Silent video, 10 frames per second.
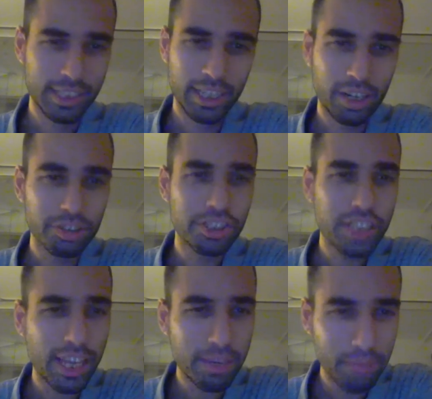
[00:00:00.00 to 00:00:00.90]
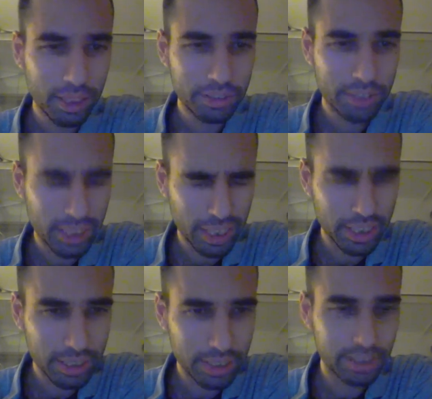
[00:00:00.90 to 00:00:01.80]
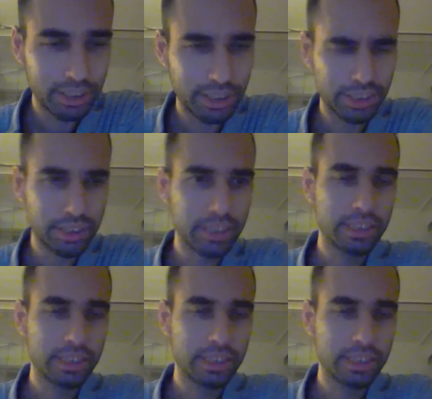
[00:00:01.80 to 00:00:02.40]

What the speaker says: How shameless he is.